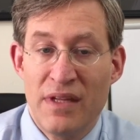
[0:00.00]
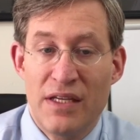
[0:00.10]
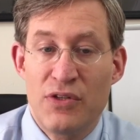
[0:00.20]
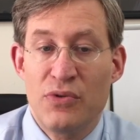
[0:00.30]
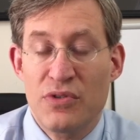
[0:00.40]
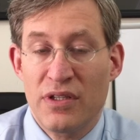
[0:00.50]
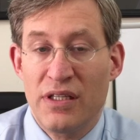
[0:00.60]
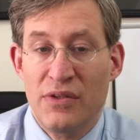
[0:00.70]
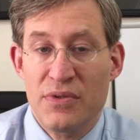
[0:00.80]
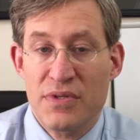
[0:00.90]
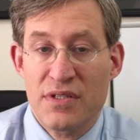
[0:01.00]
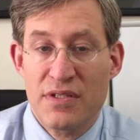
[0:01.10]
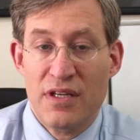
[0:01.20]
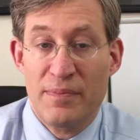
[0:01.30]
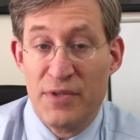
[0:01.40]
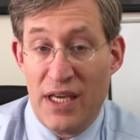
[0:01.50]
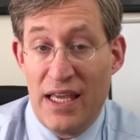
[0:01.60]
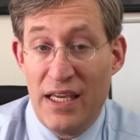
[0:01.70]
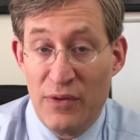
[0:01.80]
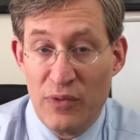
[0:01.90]
it usually uses up to
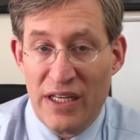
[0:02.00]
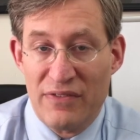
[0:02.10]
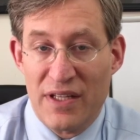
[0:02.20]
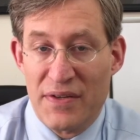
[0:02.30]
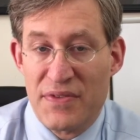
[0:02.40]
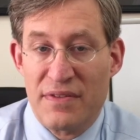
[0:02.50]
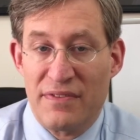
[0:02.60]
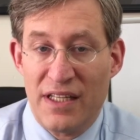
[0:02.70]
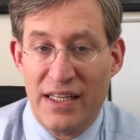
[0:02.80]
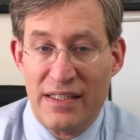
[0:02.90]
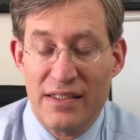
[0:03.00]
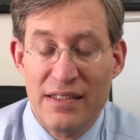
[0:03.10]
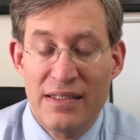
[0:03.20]
8 wavelengths of light.